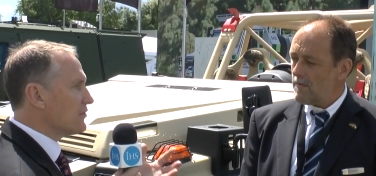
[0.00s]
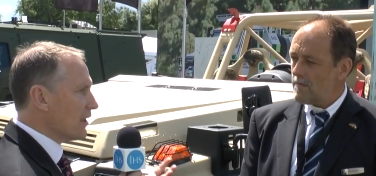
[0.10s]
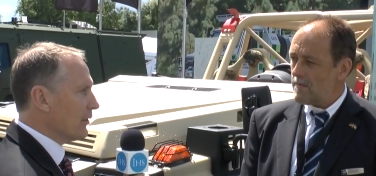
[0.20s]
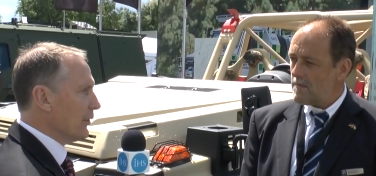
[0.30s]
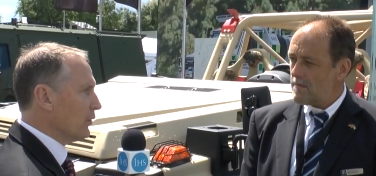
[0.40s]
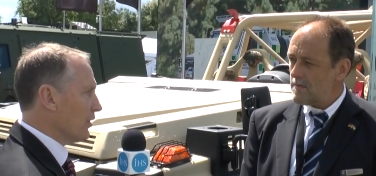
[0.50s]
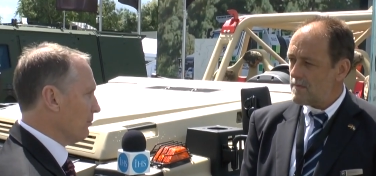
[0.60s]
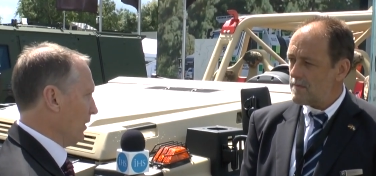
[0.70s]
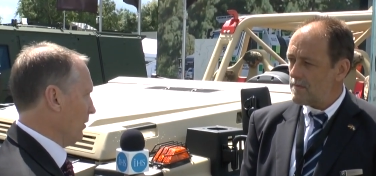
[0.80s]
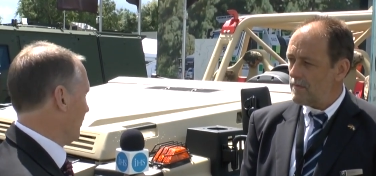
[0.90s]
Speaker 1: serial
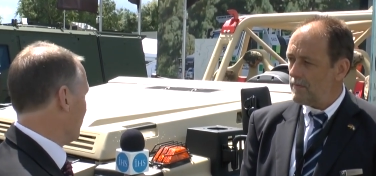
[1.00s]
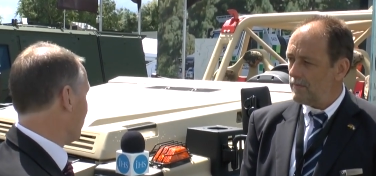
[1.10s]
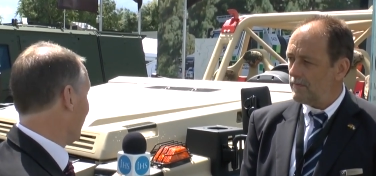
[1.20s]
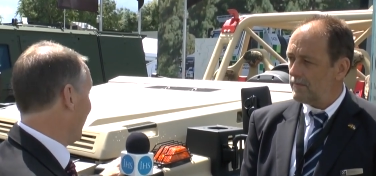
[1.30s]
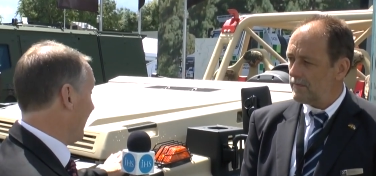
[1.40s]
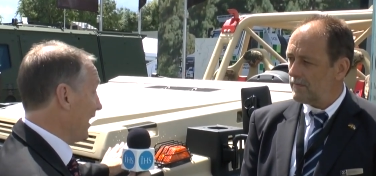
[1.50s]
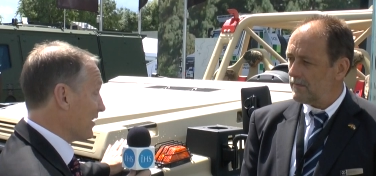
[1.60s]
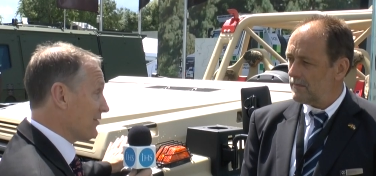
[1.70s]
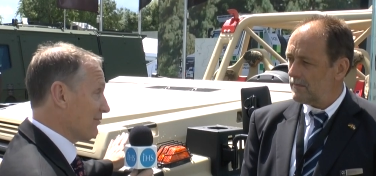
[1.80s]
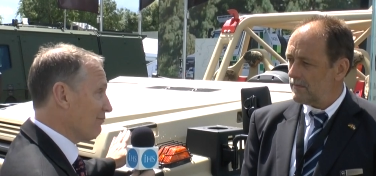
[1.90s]
components
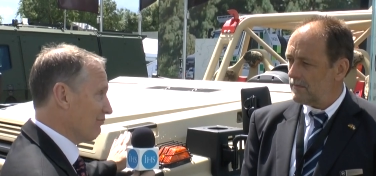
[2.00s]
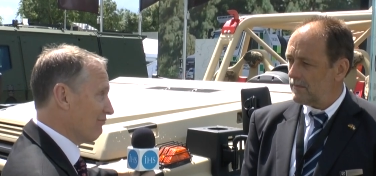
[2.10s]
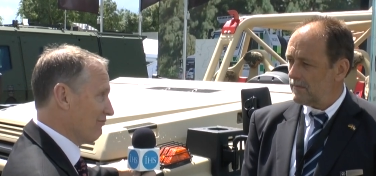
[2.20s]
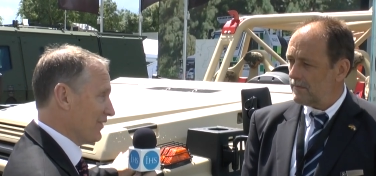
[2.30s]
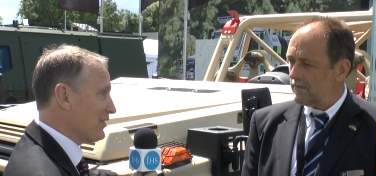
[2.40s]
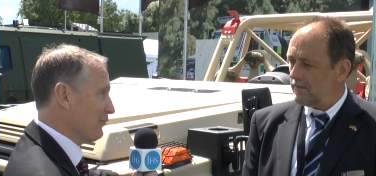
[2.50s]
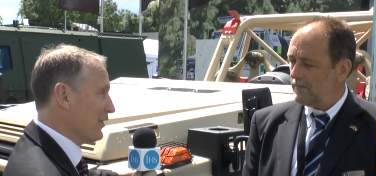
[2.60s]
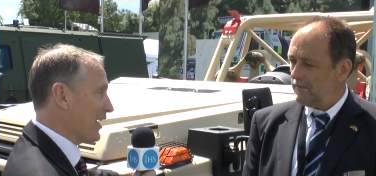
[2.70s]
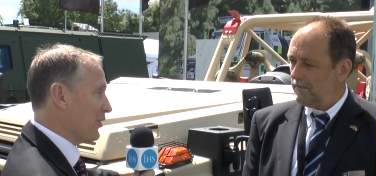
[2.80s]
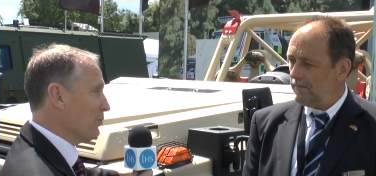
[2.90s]
as this
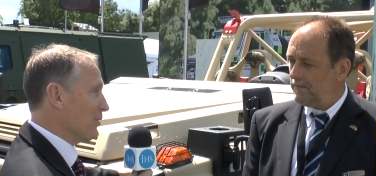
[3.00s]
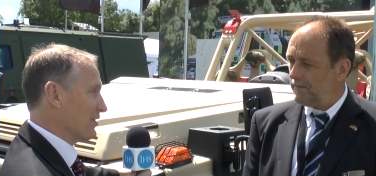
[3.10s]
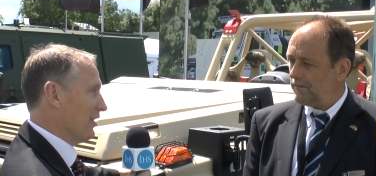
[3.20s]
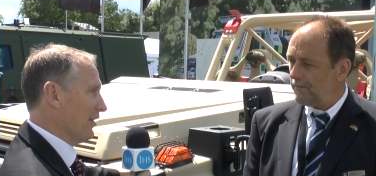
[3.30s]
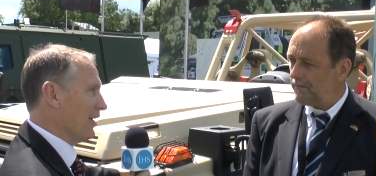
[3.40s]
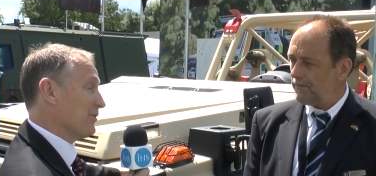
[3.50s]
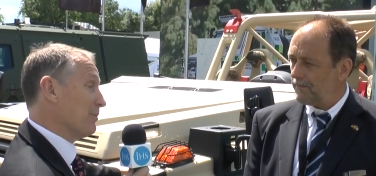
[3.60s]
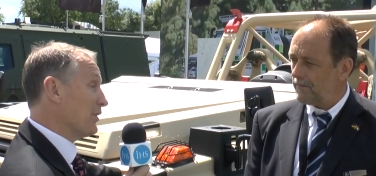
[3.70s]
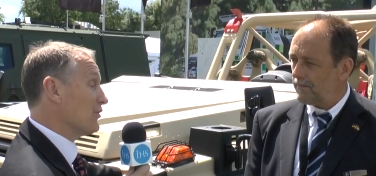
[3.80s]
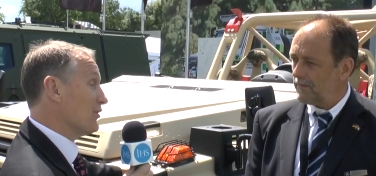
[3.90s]
vehicle beside us,
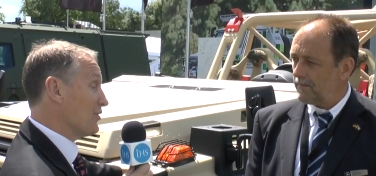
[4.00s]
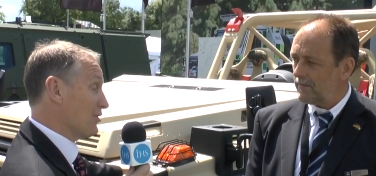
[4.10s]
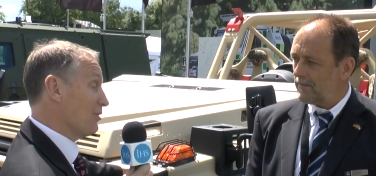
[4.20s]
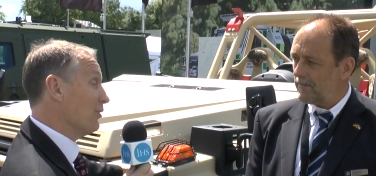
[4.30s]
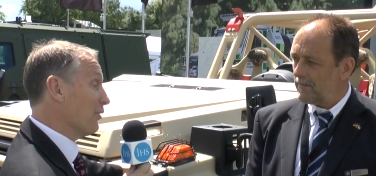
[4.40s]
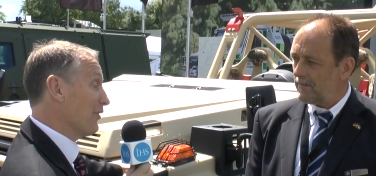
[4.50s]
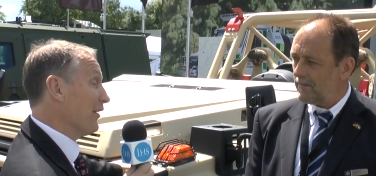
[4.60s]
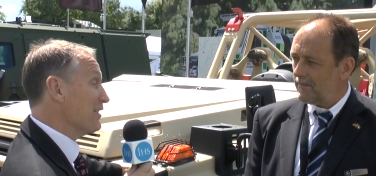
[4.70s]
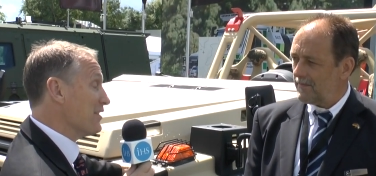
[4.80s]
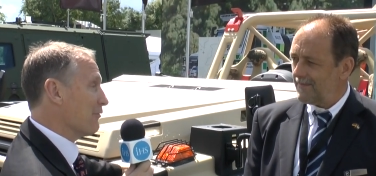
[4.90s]
because the two look
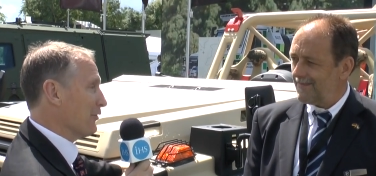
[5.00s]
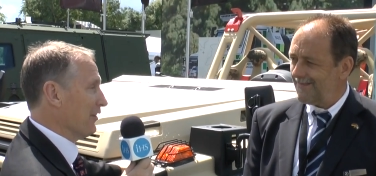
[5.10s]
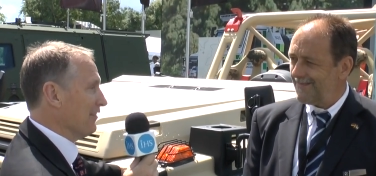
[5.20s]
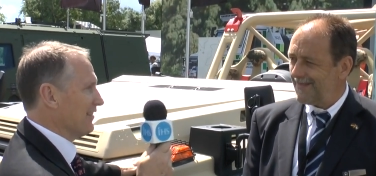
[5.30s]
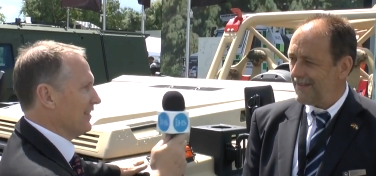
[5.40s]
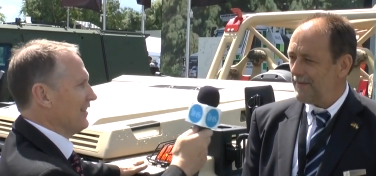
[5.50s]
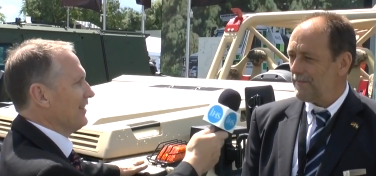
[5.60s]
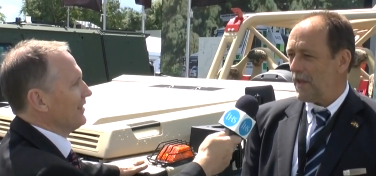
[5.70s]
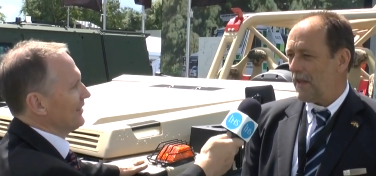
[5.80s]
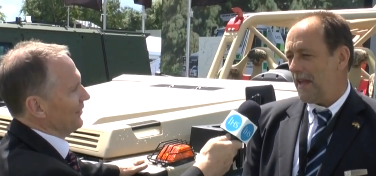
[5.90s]
very different.
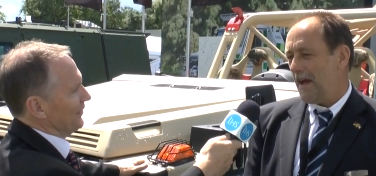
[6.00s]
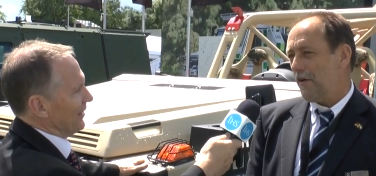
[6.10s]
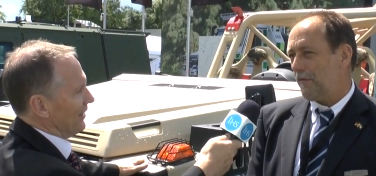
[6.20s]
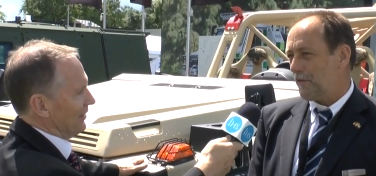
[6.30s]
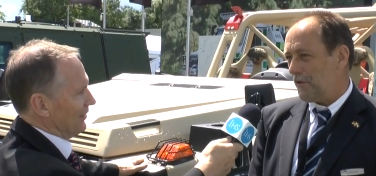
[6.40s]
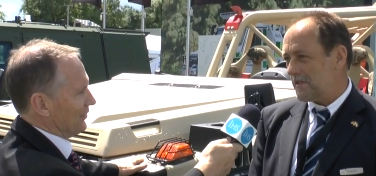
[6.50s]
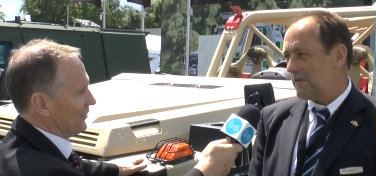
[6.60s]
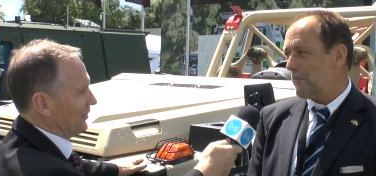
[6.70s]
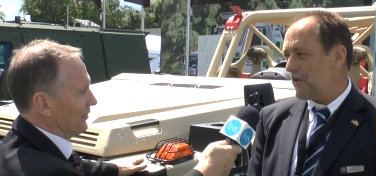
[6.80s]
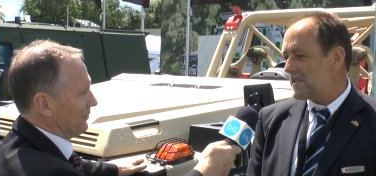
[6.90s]
Speaker 2: Yeah, of course,
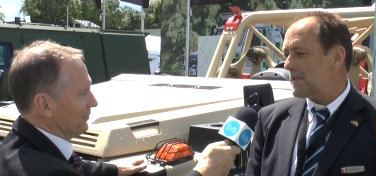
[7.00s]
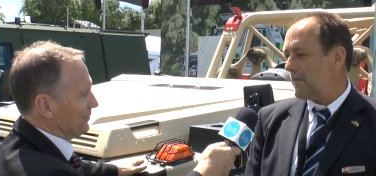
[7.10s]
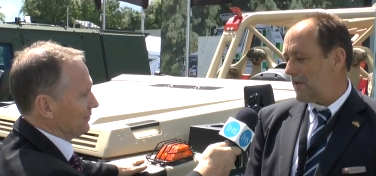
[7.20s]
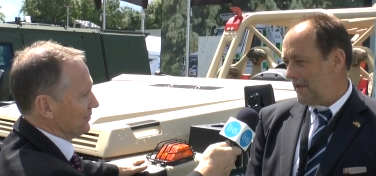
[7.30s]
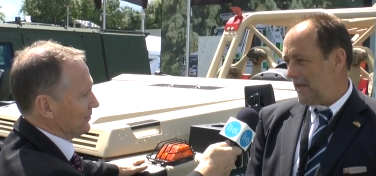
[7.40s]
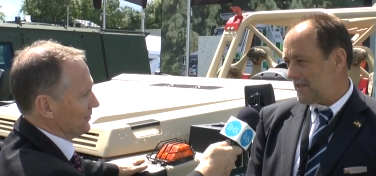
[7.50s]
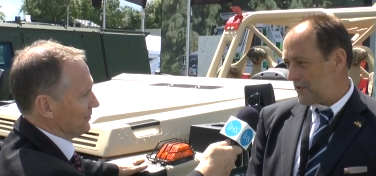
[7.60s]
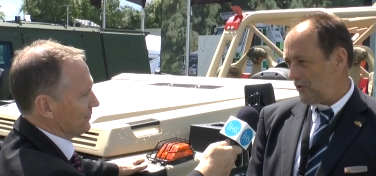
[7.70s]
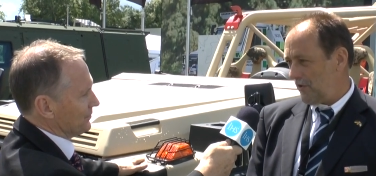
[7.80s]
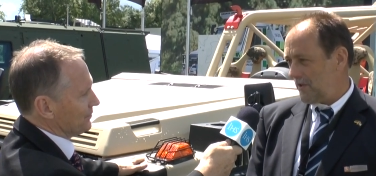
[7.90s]
in principle, yes,
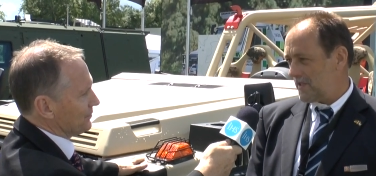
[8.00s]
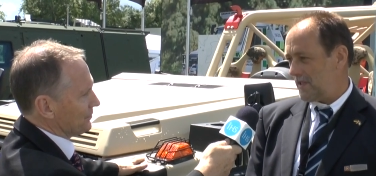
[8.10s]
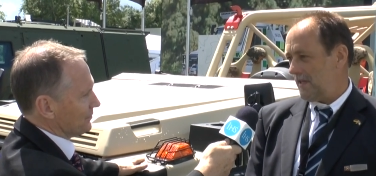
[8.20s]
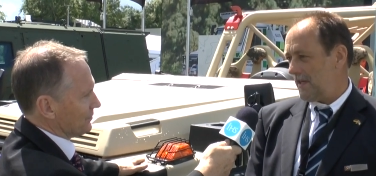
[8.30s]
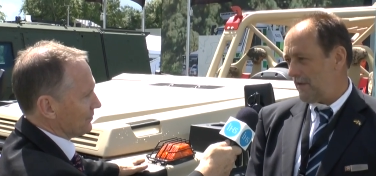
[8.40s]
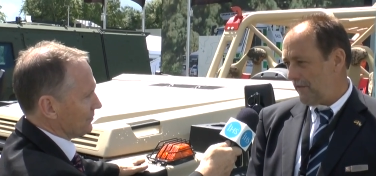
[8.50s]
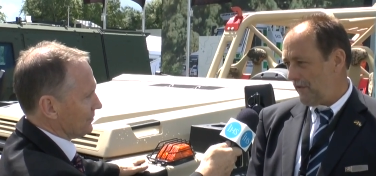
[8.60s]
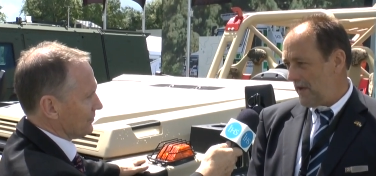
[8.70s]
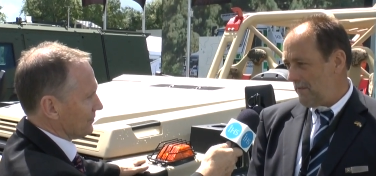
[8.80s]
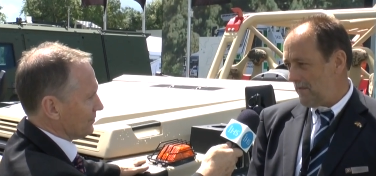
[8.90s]
Sean, it's a ladder
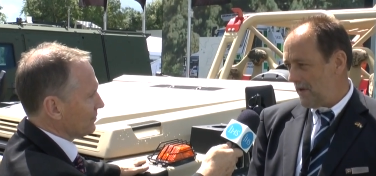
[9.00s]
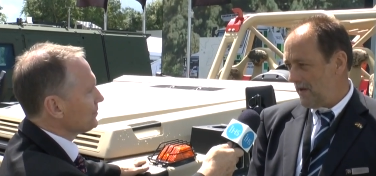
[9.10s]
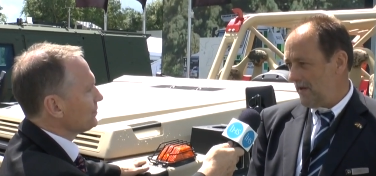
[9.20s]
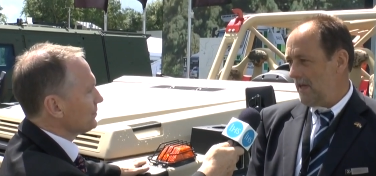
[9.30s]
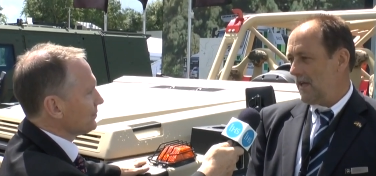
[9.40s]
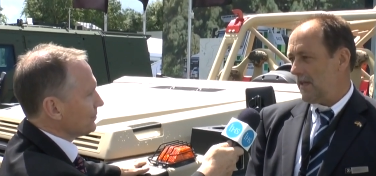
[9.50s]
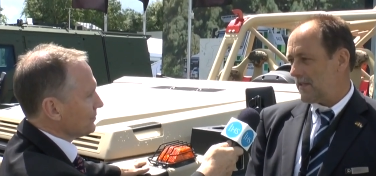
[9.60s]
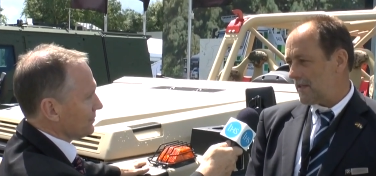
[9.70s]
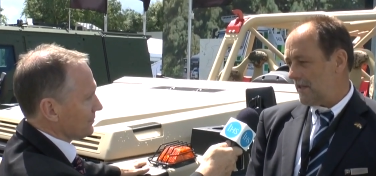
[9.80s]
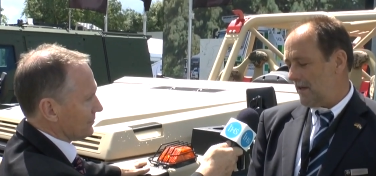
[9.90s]
frame, yeah,
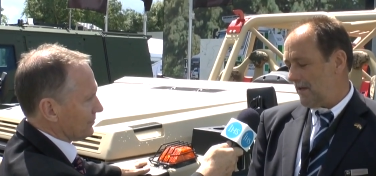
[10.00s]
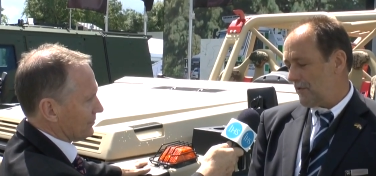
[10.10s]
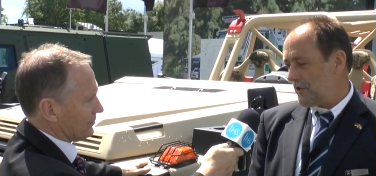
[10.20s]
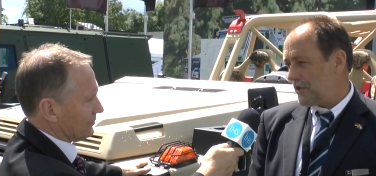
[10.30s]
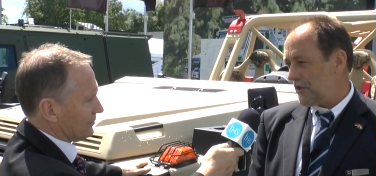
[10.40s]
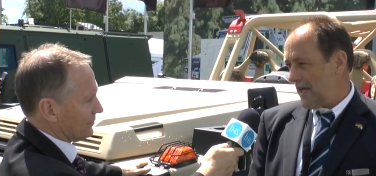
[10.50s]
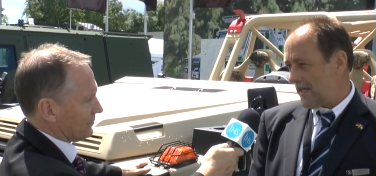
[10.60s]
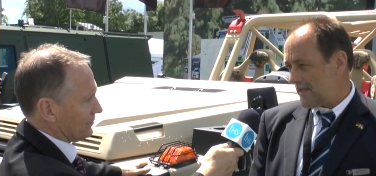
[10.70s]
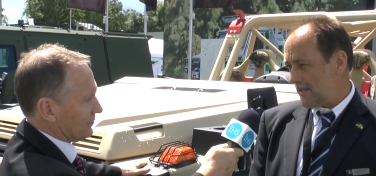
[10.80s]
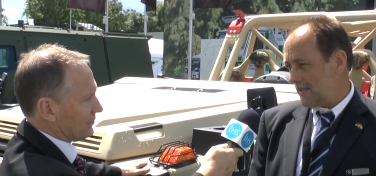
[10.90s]
it's rigid
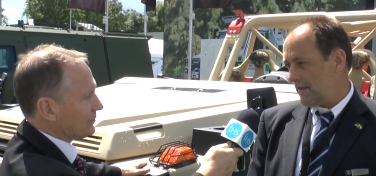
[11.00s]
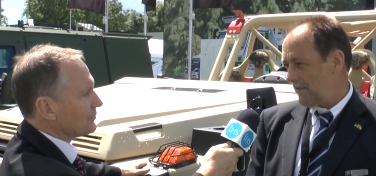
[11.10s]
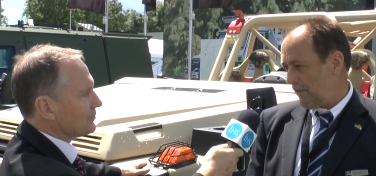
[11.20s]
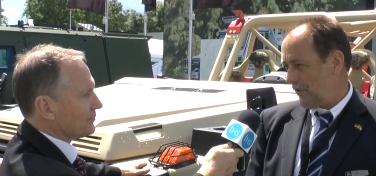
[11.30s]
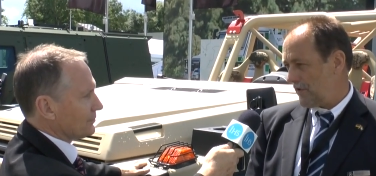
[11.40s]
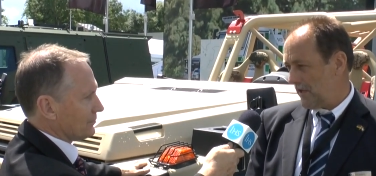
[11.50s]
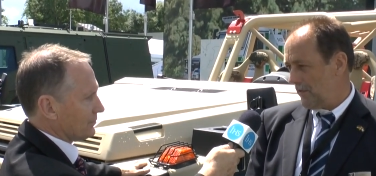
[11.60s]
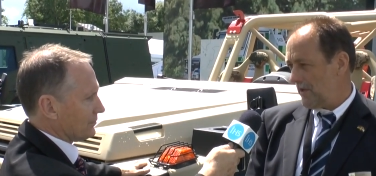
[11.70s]
axles, front and